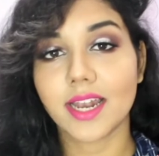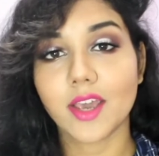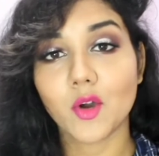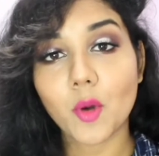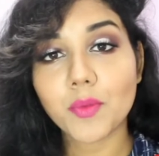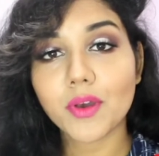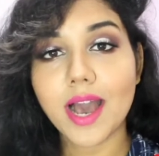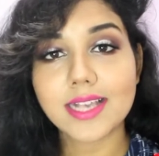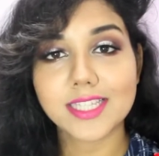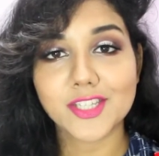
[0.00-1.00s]
and I hope you
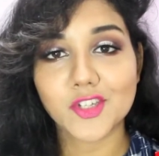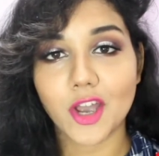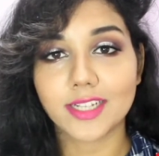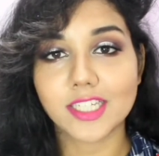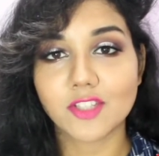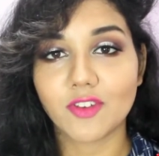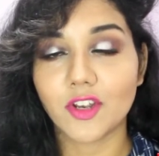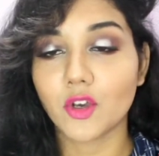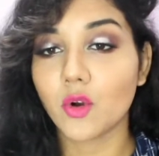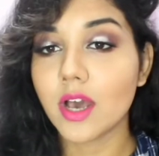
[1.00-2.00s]
guys enjoyed this
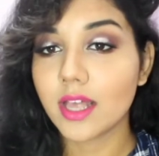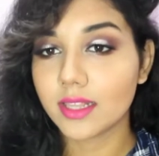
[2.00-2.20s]
video.